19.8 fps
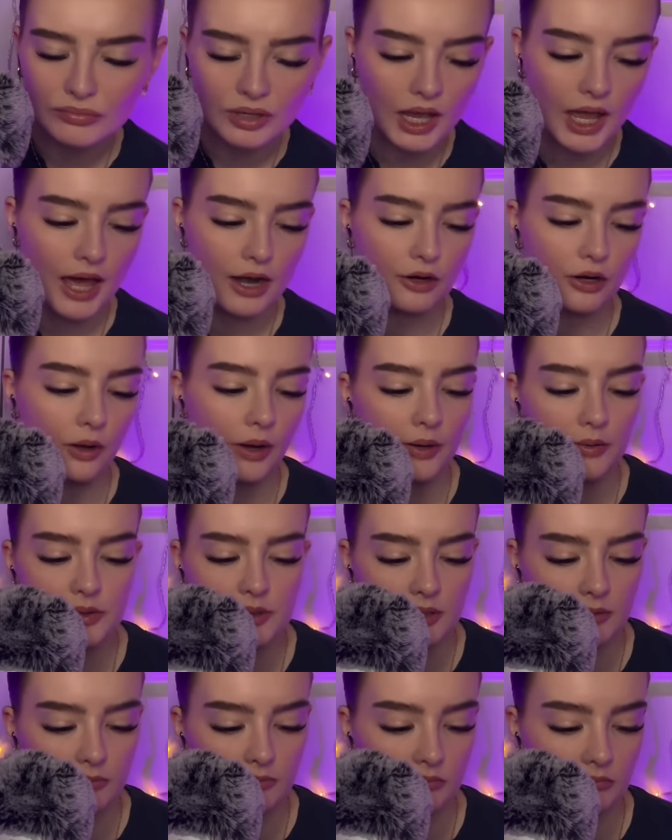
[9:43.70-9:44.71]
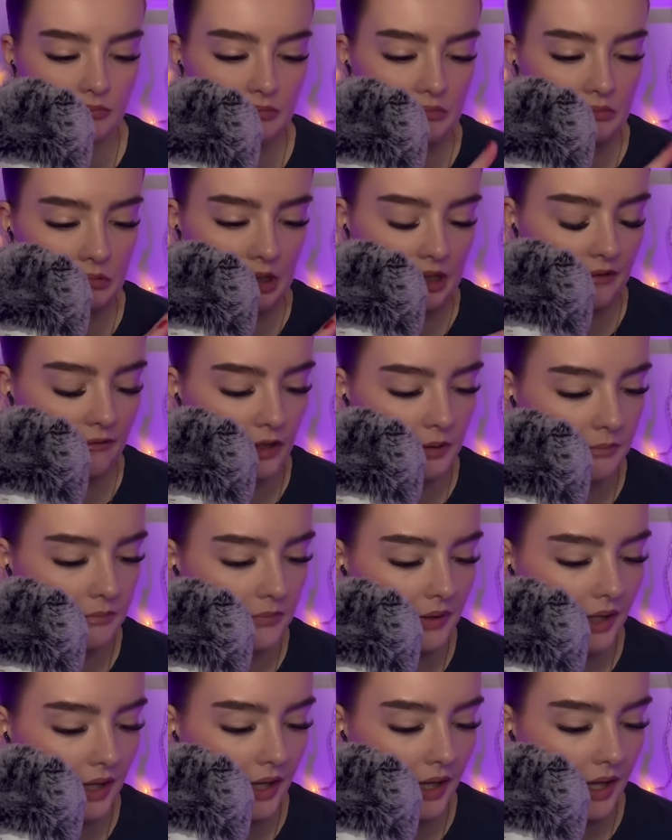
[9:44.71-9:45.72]
I don't know, it was, whatever.
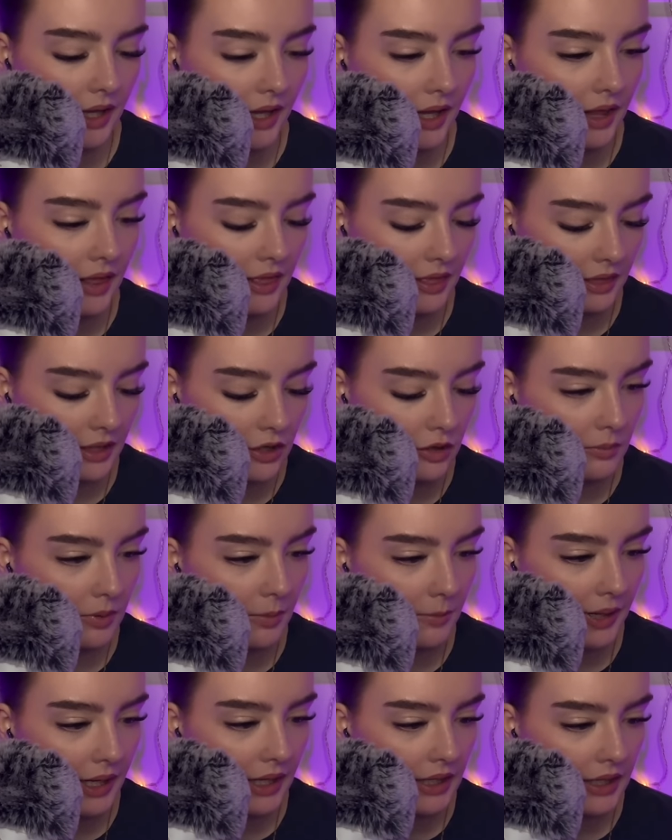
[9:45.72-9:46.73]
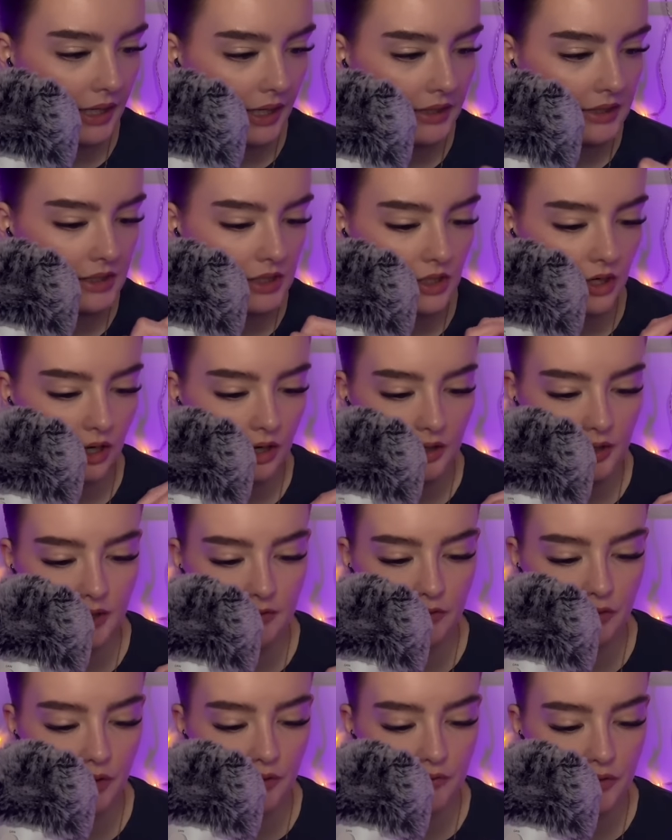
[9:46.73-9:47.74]
Little Mermaid, I did not
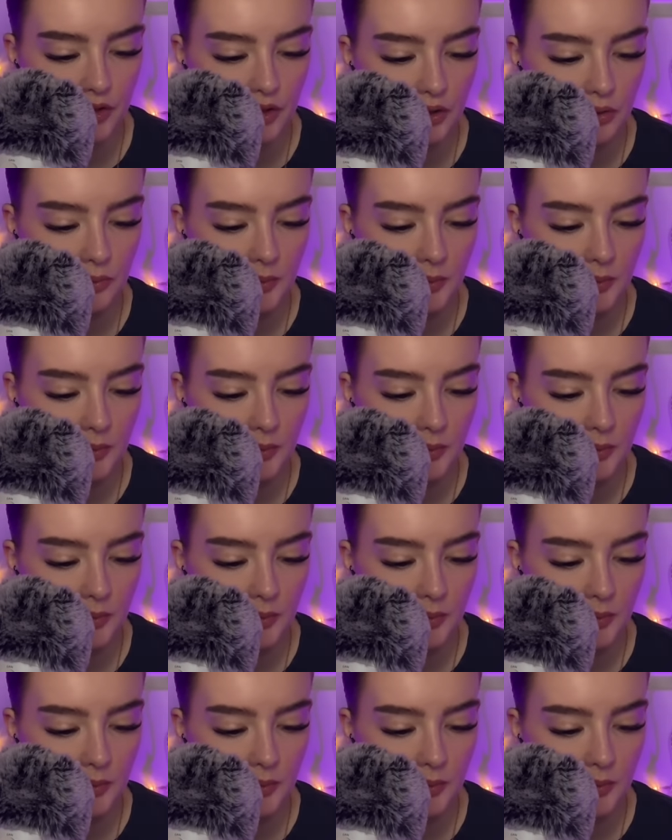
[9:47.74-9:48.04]
leave a review,